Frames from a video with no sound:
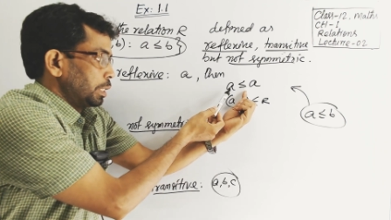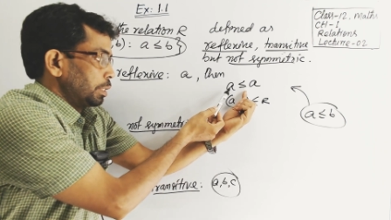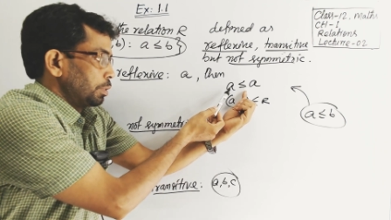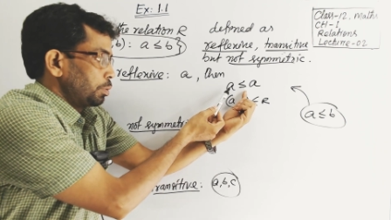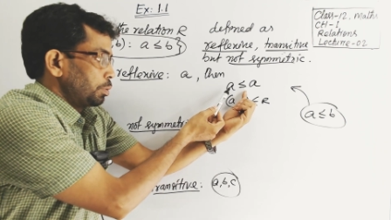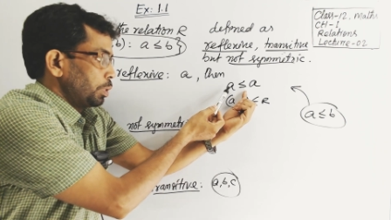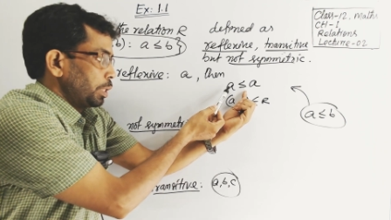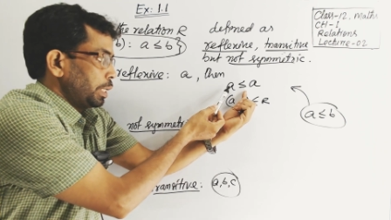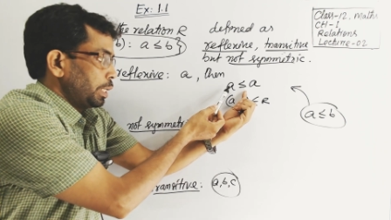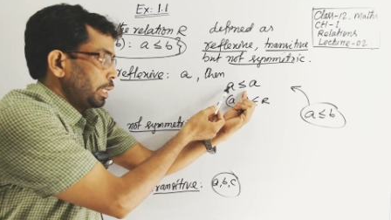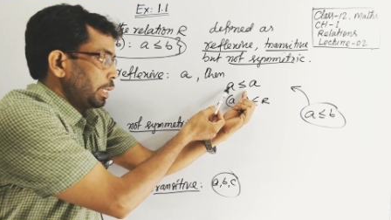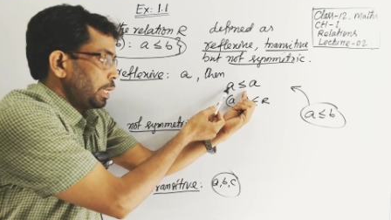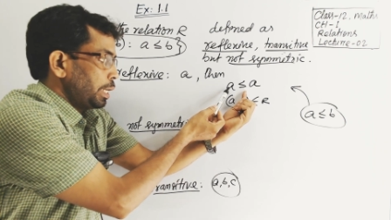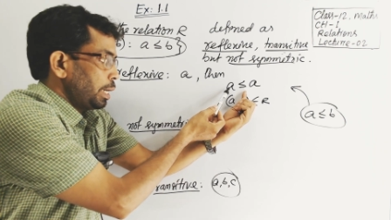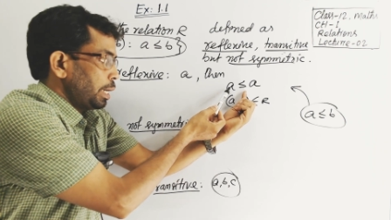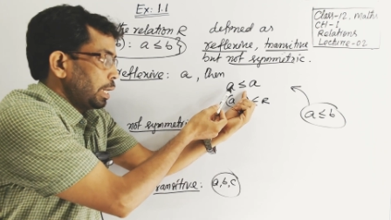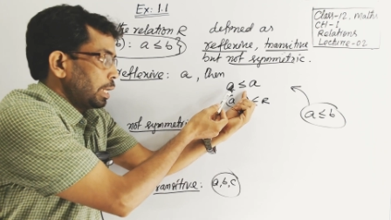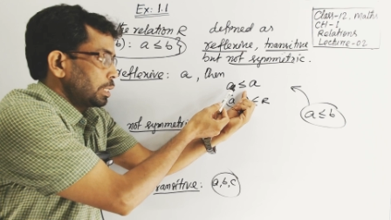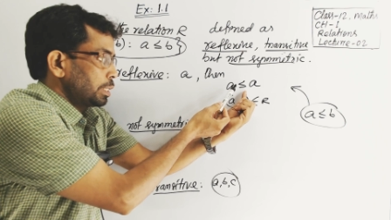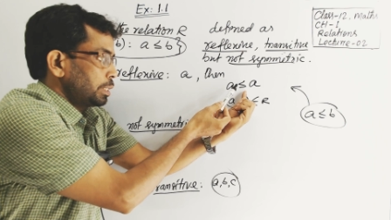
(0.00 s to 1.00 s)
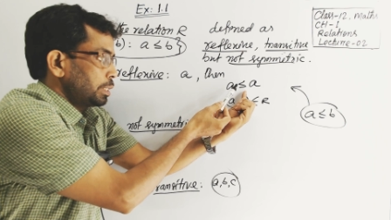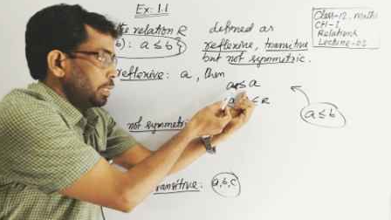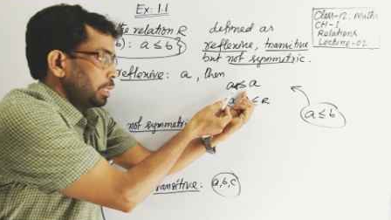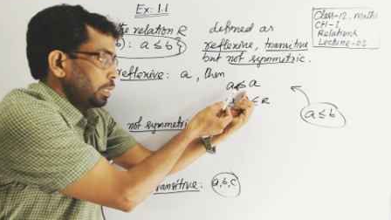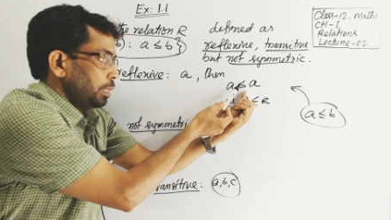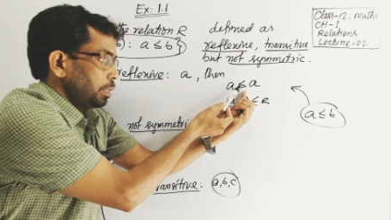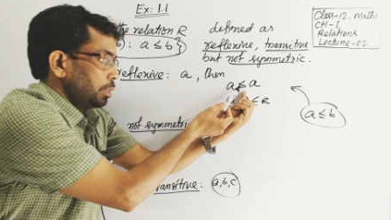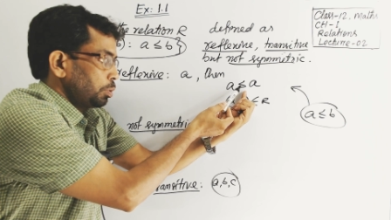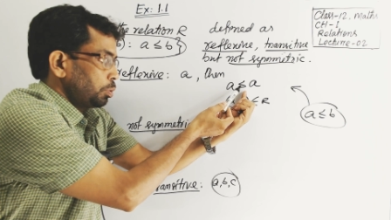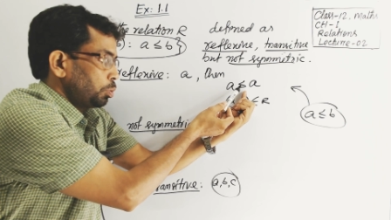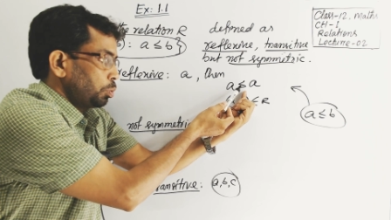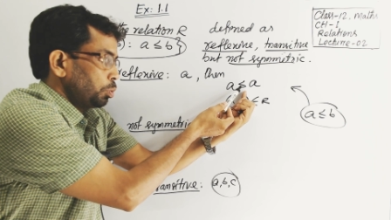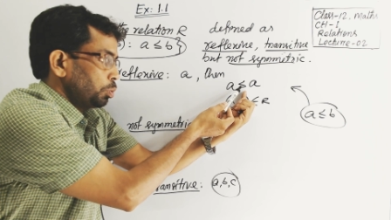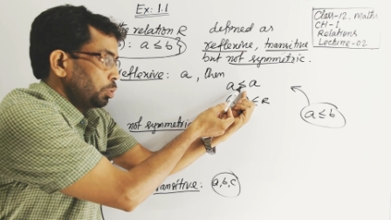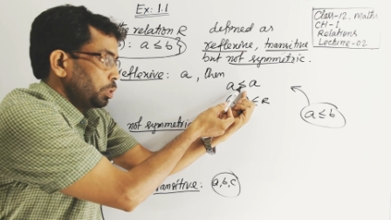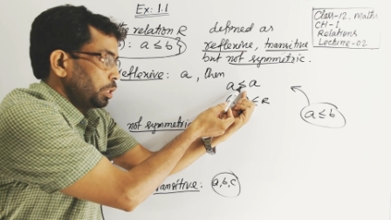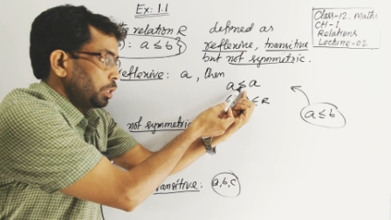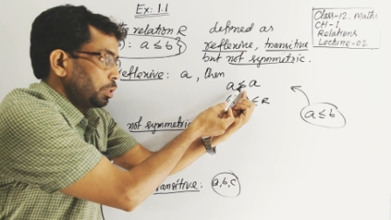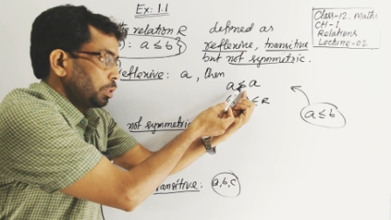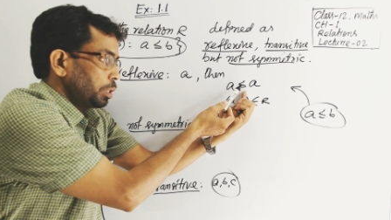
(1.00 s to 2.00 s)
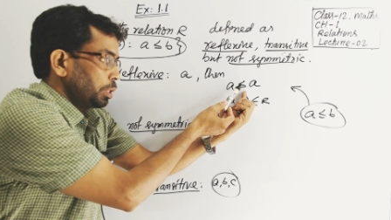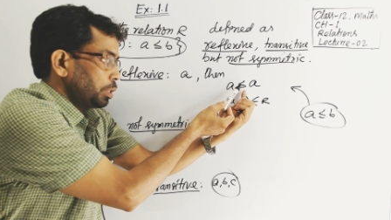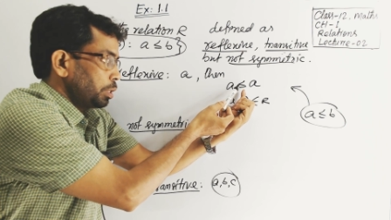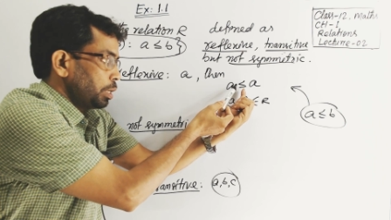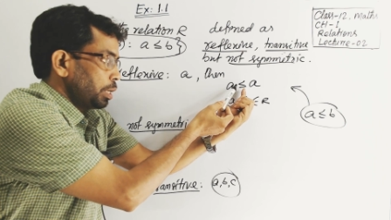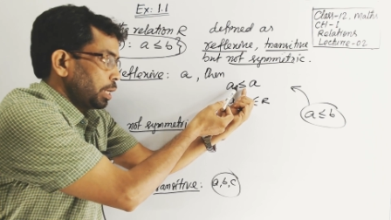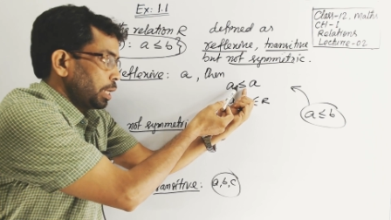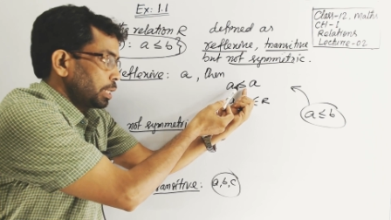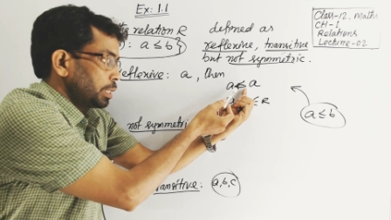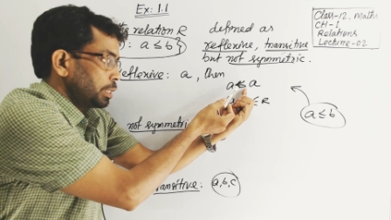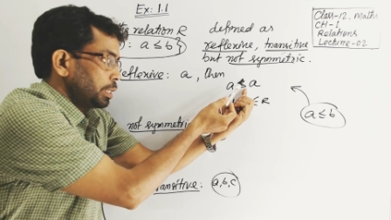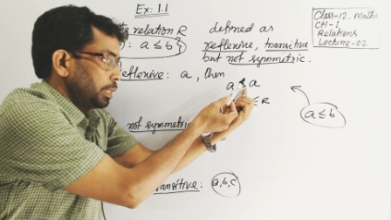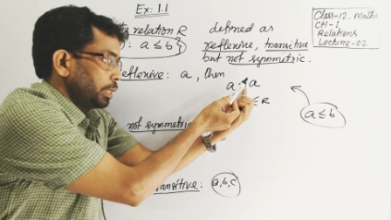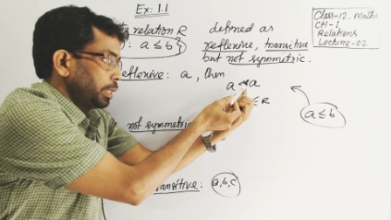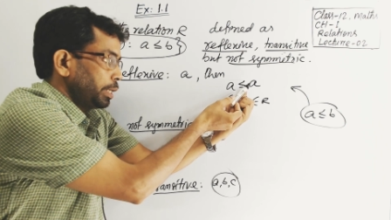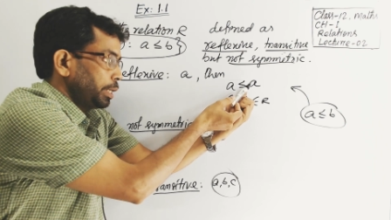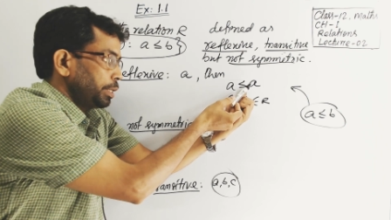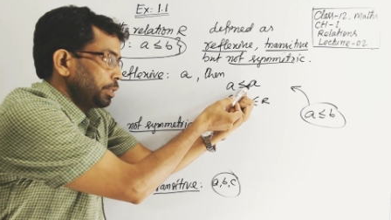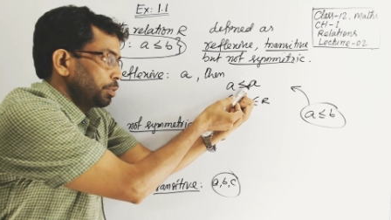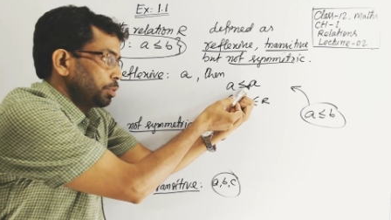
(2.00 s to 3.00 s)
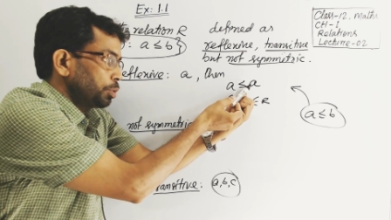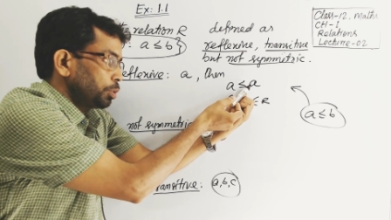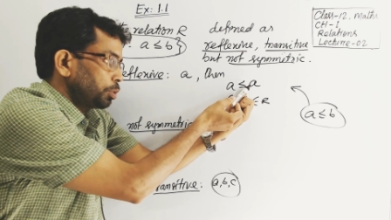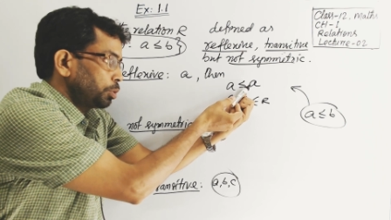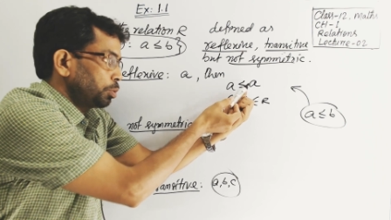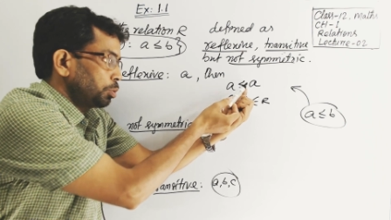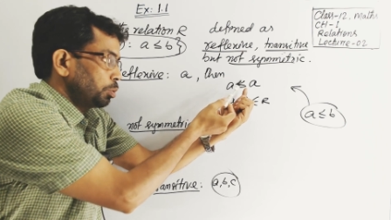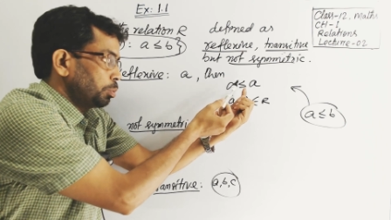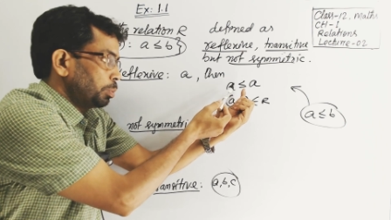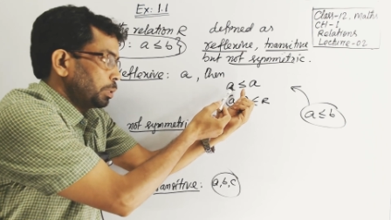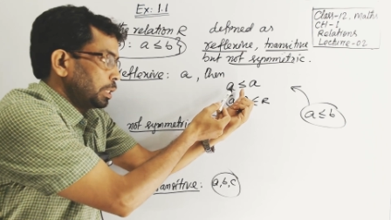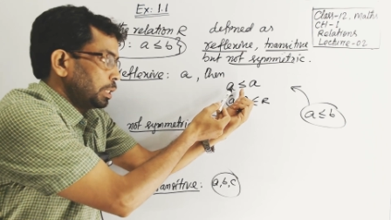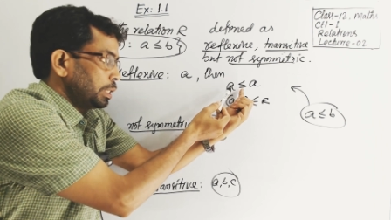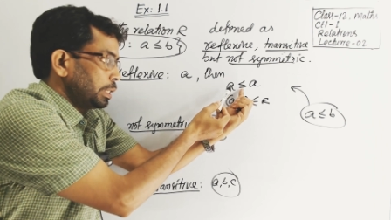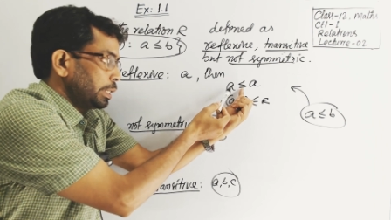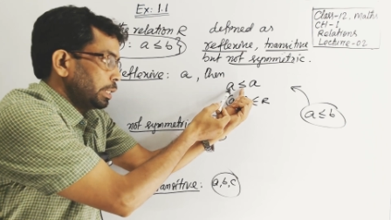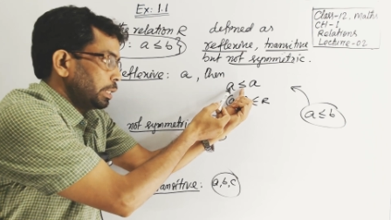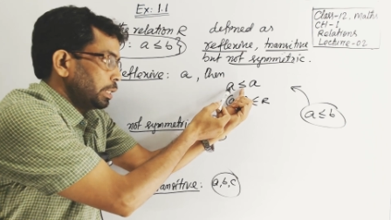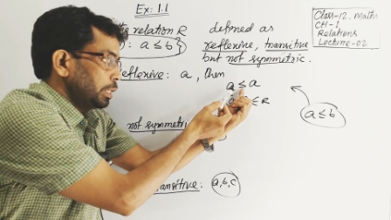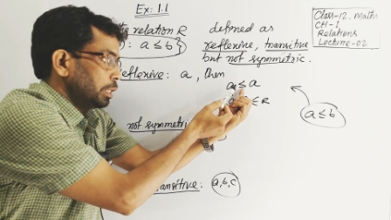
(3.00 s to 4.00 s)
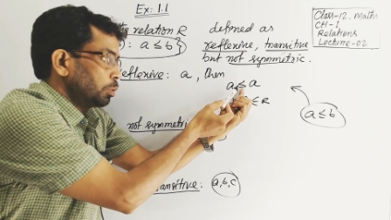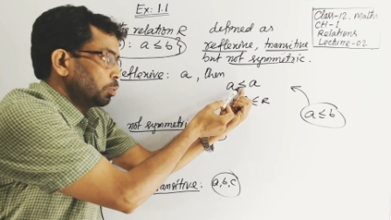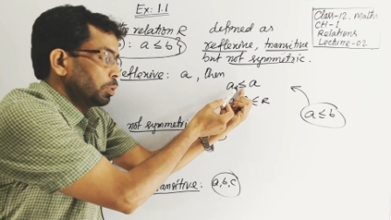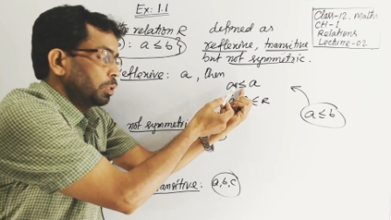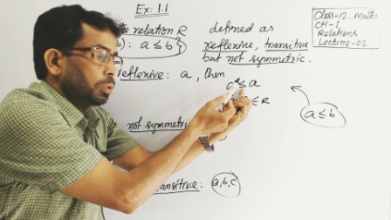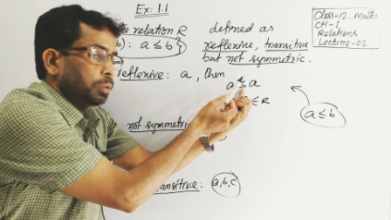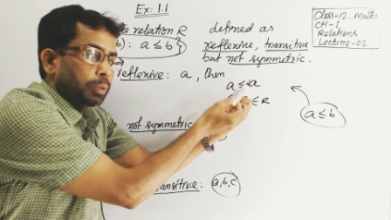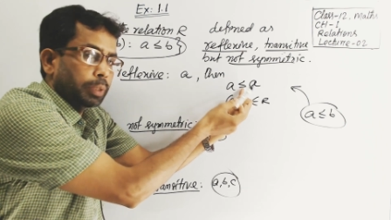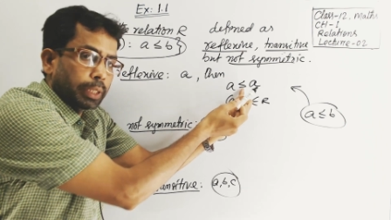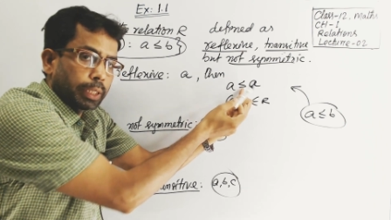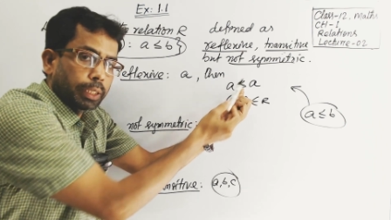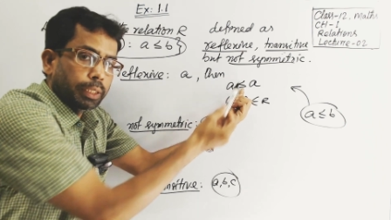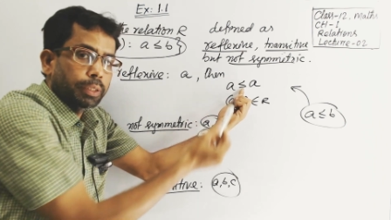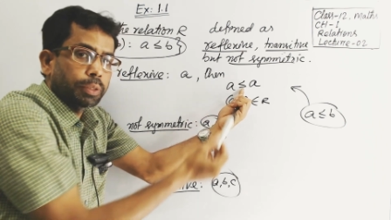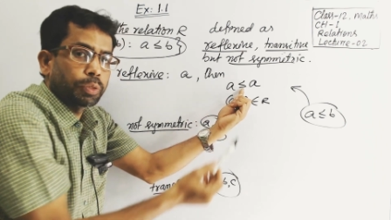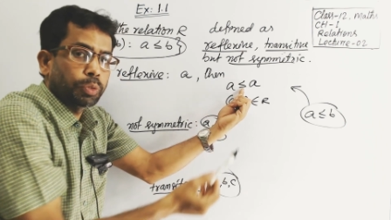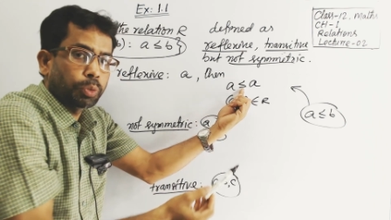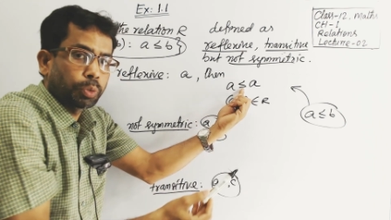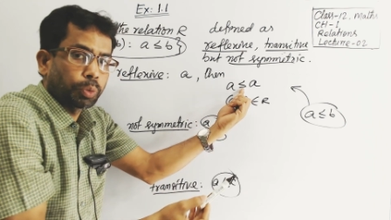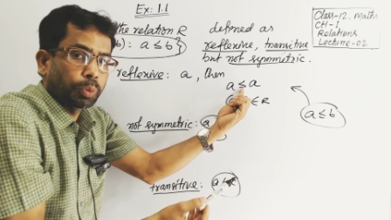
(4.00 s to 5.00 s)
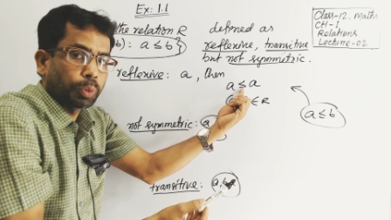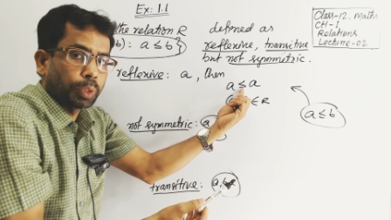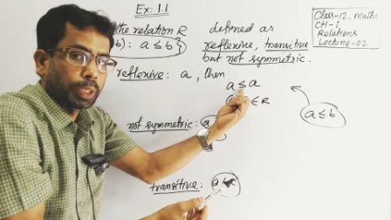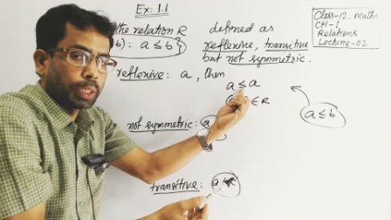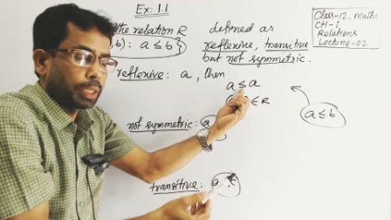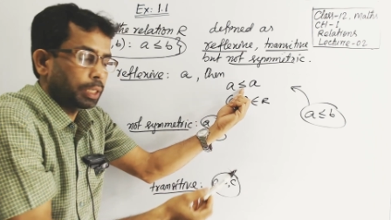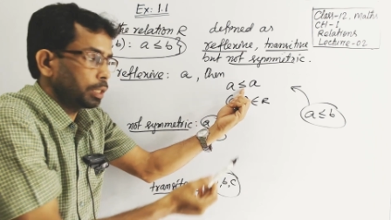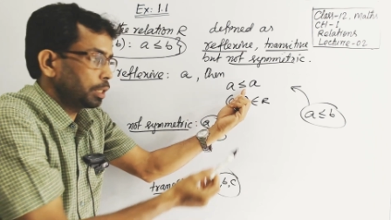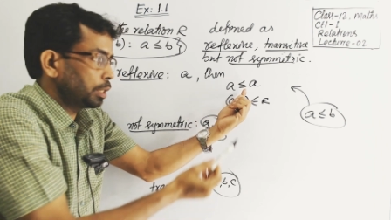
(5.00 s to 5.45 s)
So A less than true, less than A is not true, but A equal to A is true here.